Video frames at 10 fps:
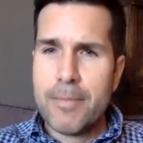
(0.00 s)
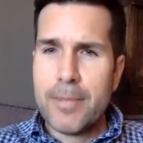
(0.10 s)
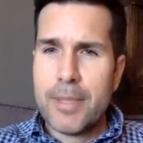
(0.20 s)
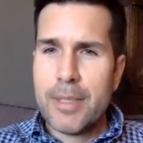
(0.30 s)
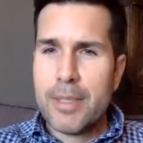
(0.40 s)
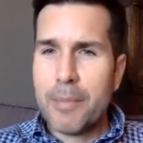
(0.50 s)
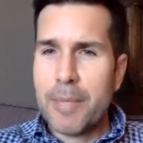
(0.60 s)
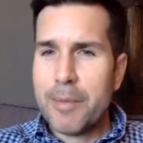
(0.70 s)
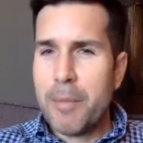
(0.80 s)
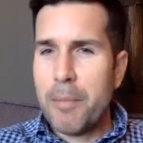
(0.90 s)

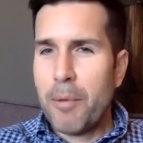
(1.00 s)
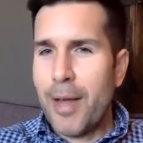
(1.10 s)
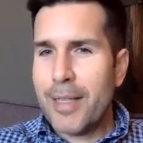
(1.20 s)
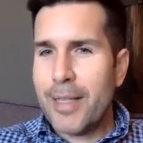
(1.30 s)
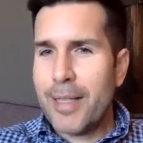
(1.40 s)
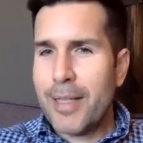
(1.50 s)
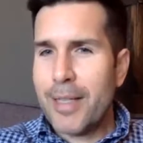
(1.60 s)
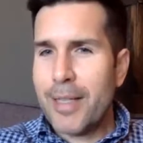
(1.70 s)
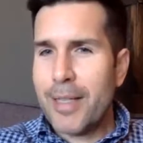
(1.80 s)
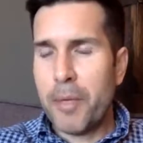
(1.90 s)
Sometimes people ask
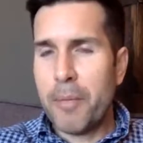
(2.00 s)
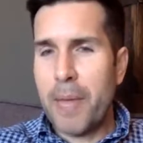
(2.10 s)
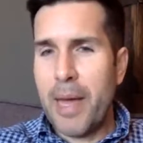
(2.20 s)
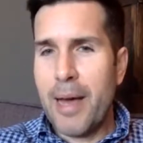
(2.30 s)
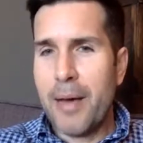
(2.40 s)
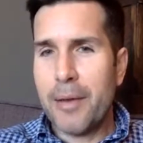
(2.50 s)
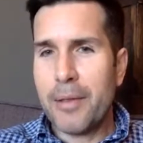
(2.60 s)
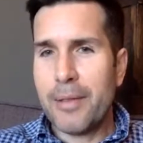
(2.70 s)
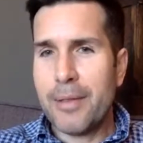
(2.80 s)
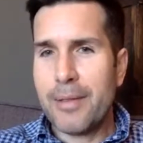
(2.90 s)
me a little bit
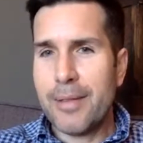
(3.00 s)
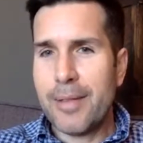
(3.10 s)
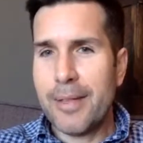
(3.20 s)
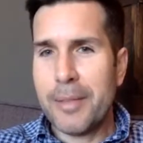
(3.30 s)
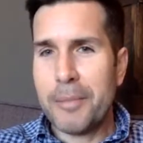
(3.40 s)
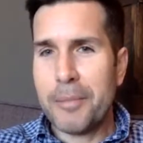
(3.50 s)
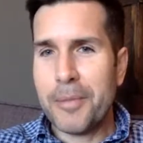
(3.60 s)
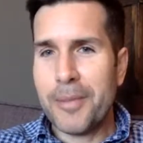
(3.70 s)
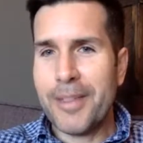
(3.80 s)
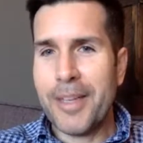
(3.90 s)
about
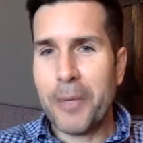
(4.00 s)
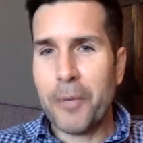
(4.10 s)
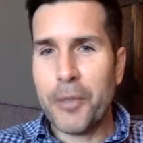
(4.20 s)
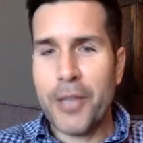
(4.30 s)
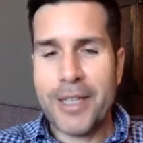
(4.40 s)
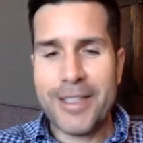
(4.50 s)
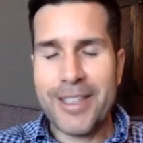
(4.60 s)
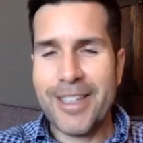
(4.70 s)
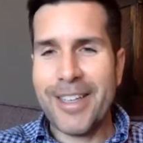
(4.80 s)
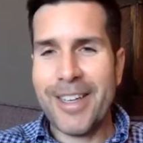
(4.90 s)
getting
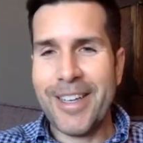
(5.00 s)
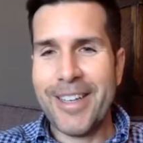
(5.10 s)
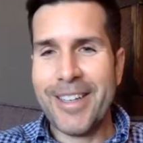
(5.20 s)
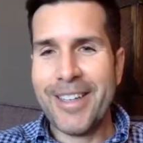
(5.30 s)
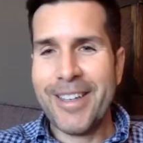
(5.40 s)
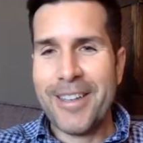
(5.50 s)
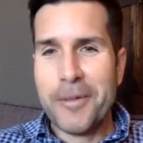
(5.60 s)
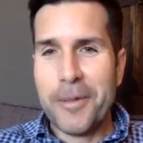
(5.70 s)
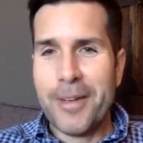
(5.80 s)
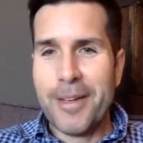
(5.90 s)
rejected and
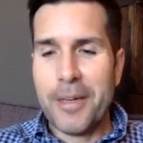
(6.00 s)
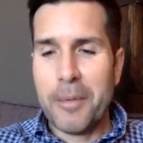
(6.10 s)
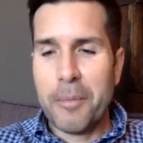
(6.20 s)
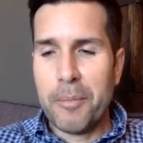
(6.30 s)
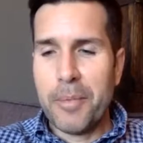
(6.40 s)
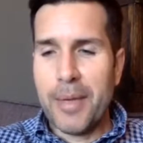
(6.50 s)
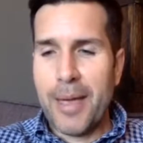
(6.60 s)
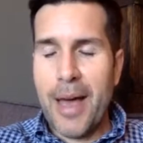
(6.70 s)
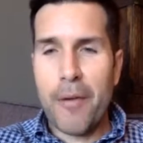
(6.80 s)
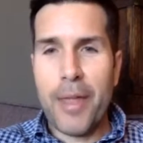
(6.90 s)

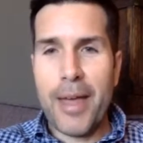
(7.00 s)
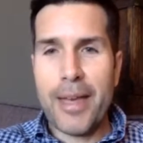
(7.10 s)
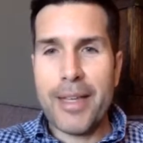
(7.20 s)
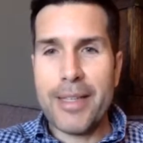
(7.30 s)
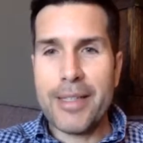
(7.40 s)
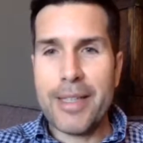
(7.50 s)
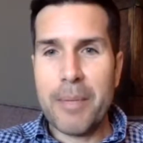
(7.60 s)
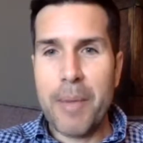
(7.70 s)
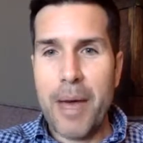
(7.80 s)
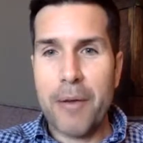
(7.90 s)
how that is, and
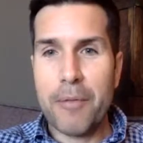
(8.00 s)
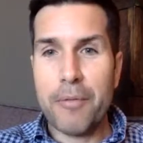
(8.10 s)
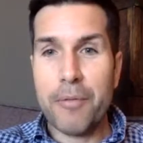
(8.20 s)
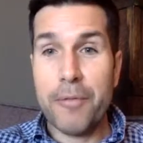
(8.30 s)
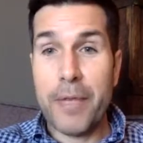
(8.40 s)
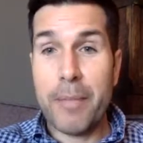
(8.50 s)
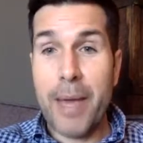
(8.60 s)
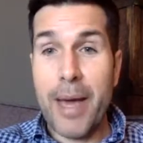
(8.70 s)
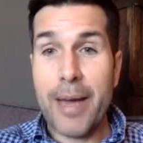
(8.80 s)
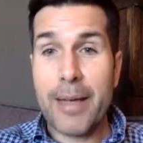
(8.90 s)
about
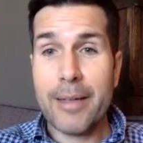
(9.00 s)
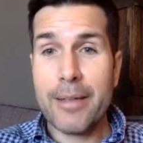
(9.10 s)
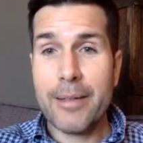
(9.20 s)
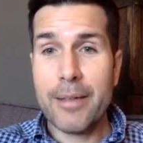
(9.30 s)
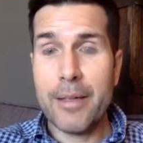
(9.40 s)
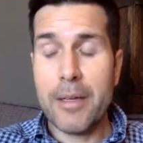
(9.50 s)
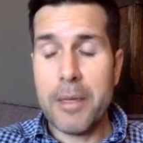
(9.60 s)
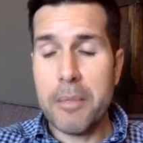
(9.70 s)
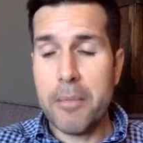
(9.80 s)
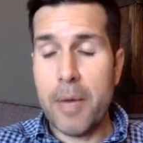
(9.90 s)
feedback
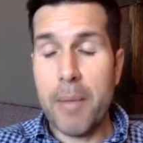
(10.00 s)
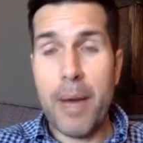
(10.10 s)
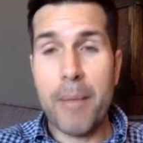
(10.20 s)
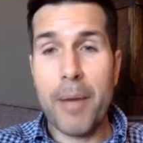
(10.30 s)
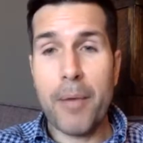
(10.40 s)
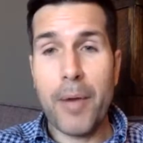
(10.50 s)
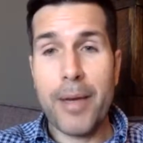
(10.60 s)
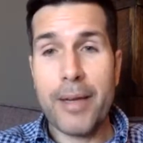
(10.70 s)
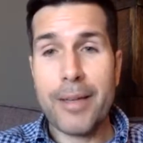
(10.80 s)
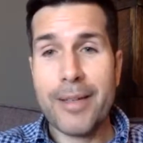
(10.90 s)
about my
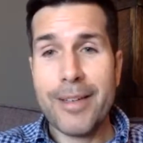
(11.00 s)
writing.